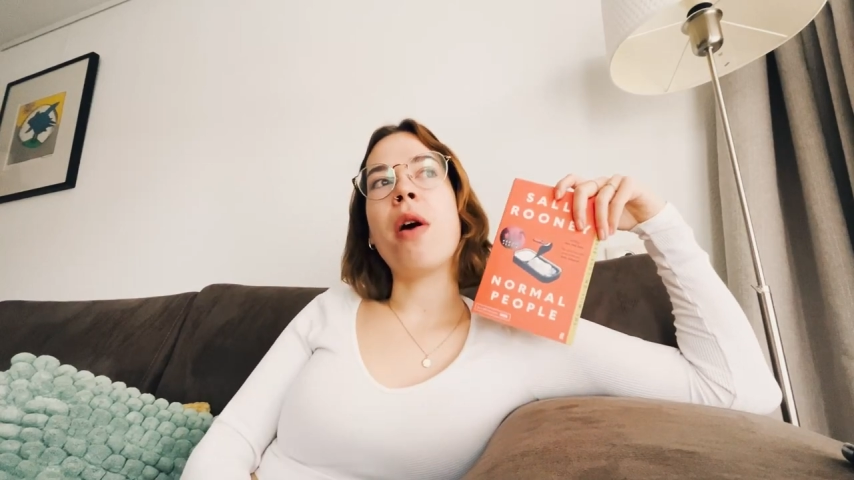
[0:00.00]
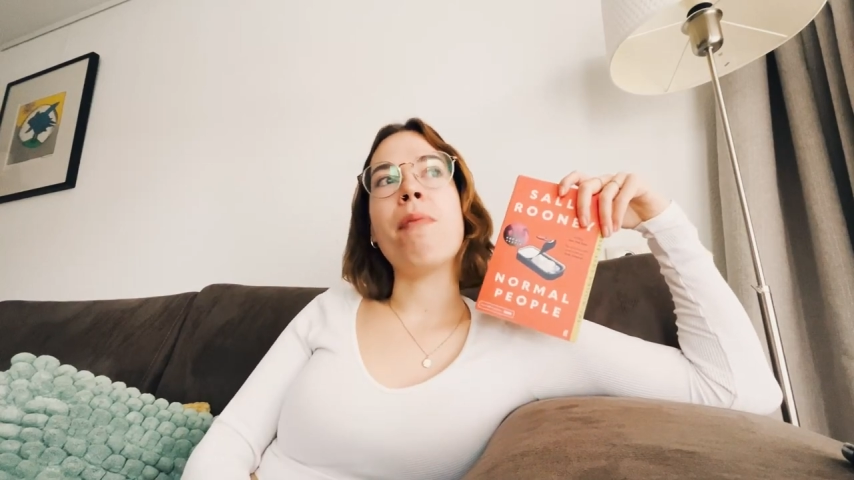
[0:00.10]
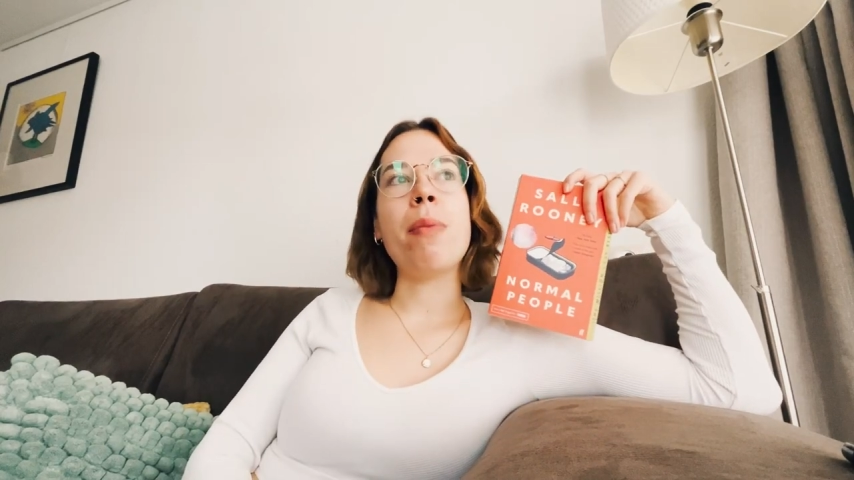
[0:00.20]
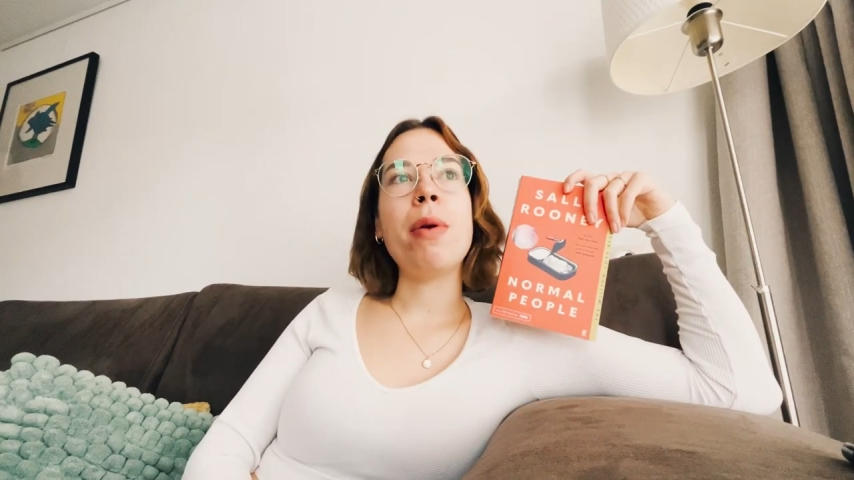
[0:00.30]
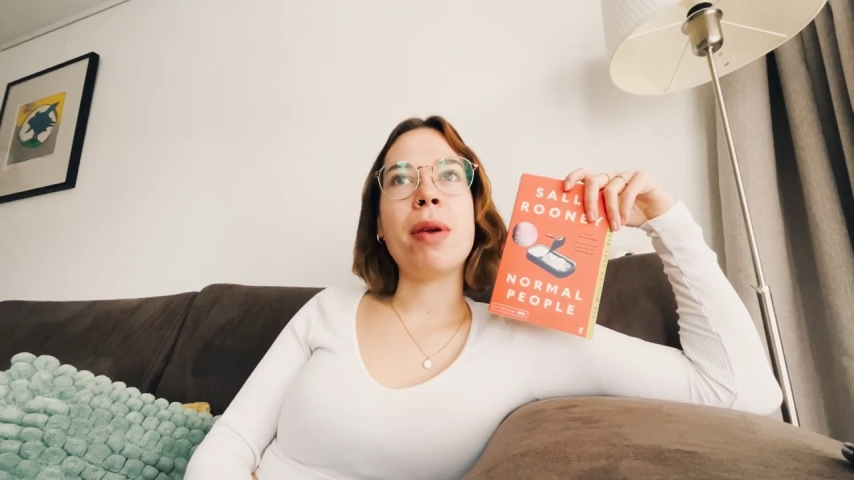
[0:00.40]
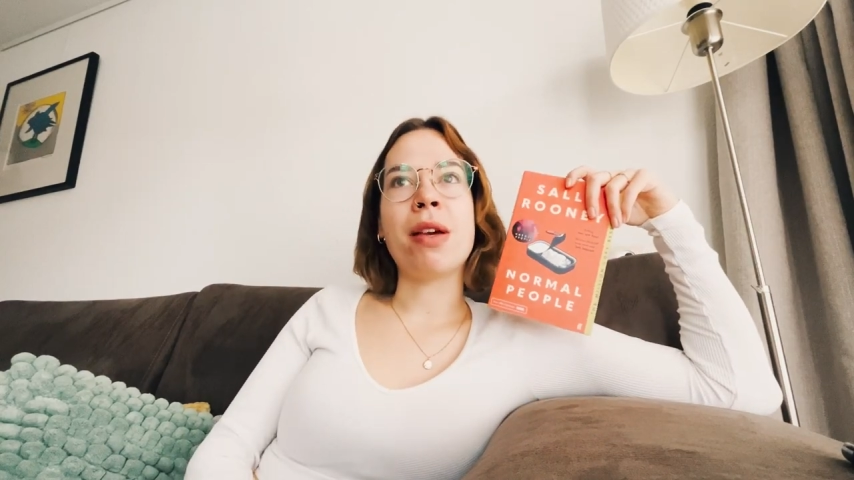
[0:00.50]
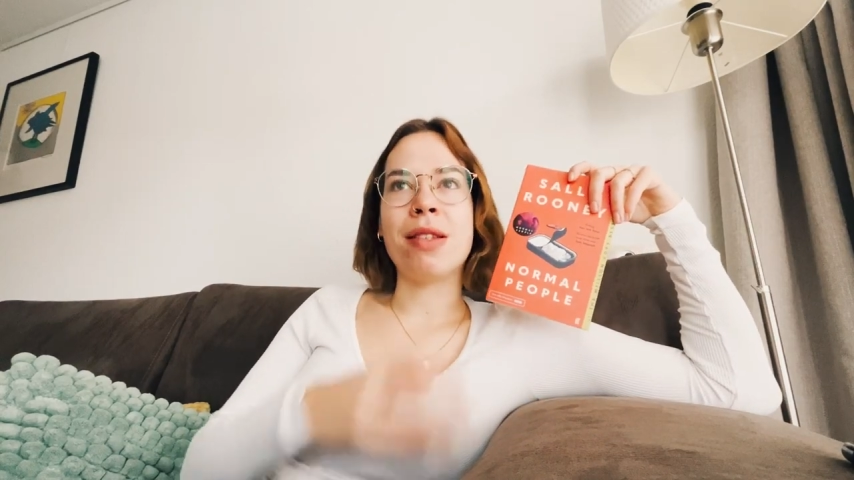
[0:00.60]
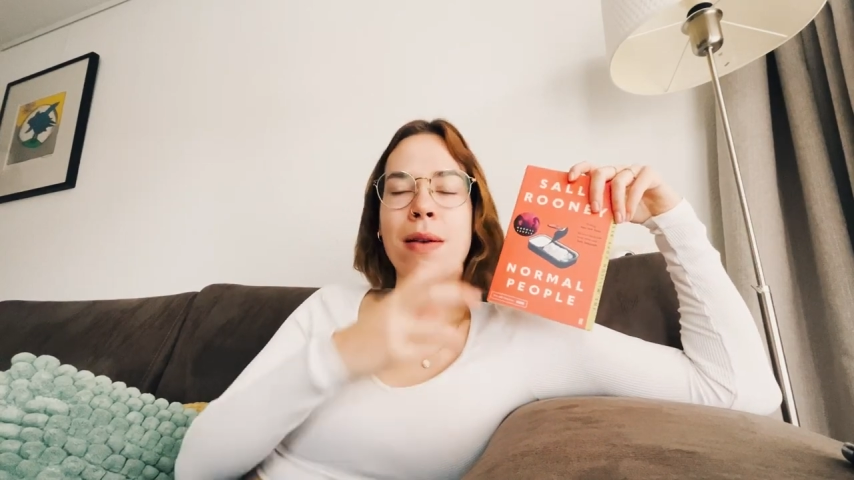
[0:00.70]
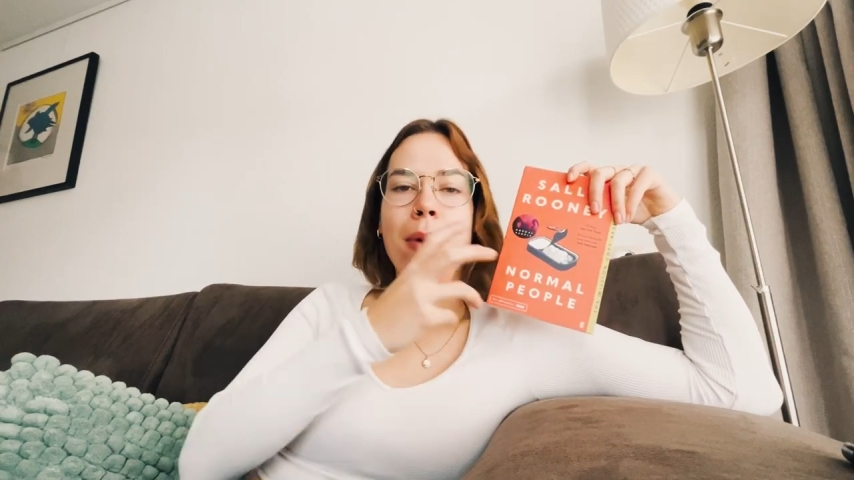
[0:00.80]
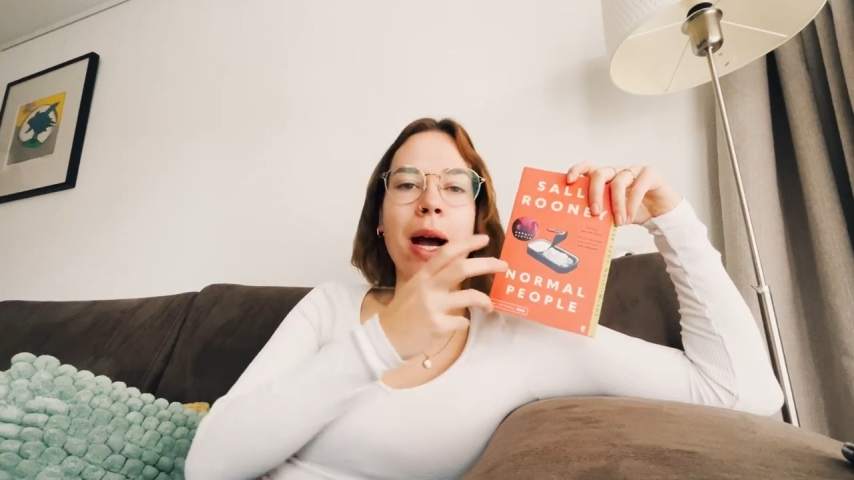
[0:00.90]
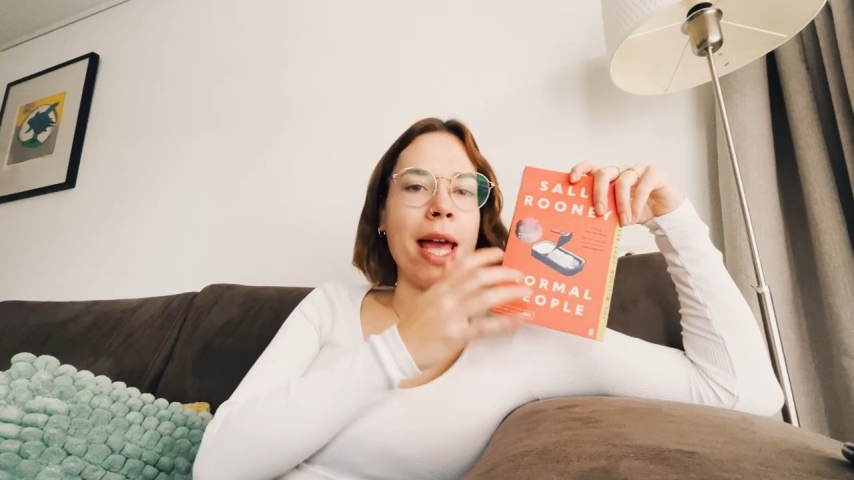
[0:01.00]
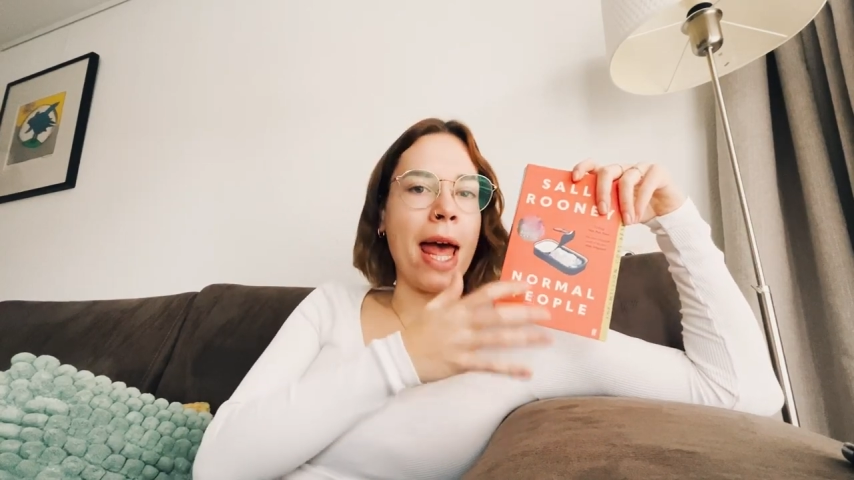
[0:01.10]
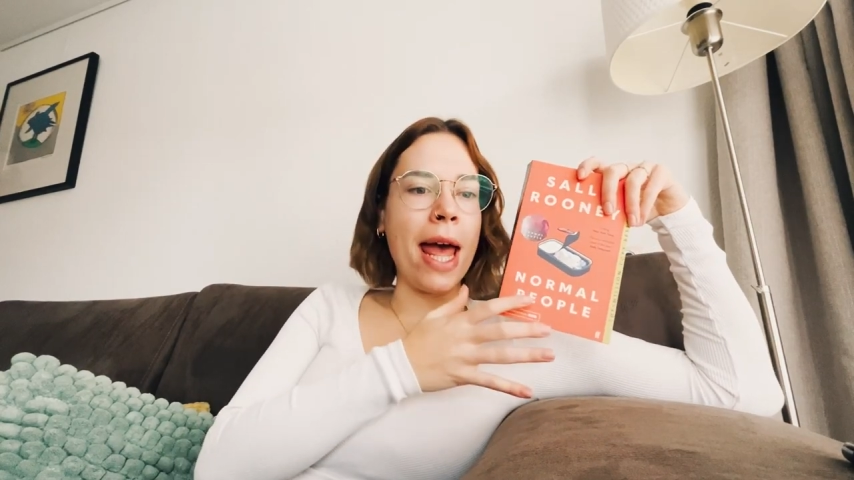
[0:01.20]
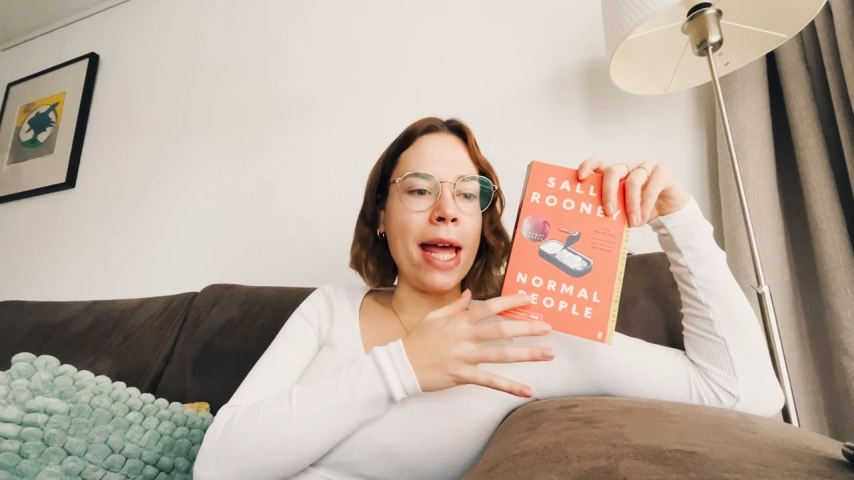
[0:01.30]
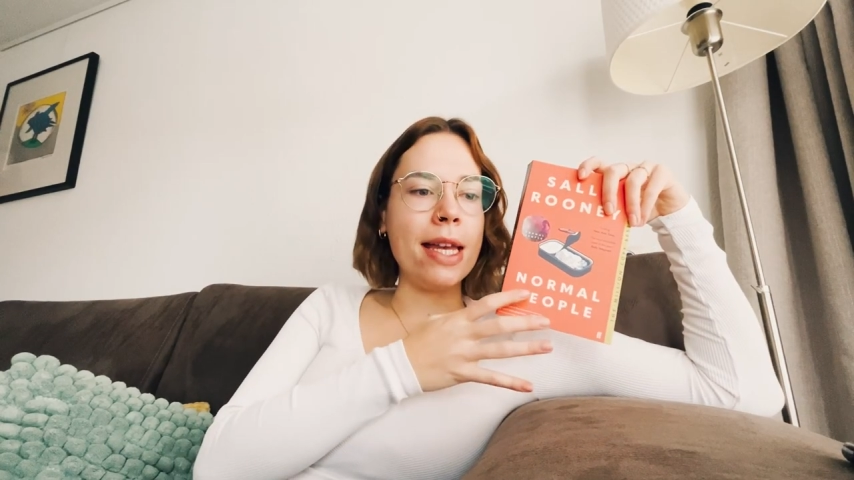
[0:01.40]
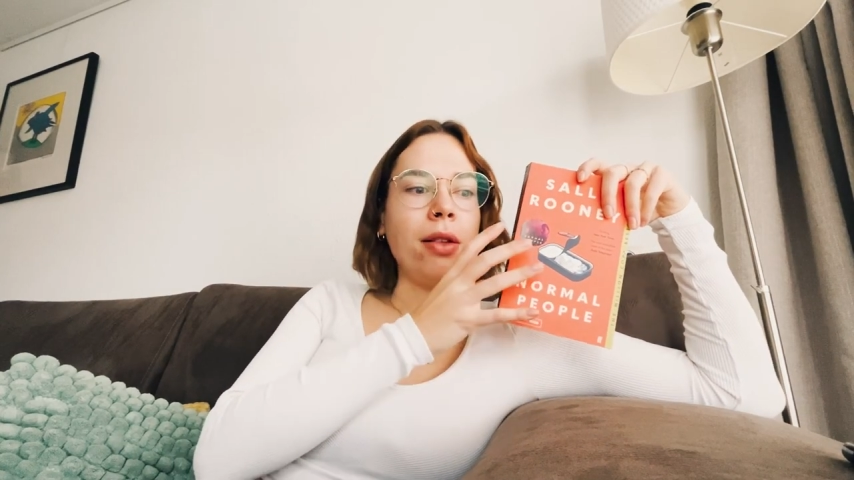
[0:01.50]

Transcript: maybe because in my head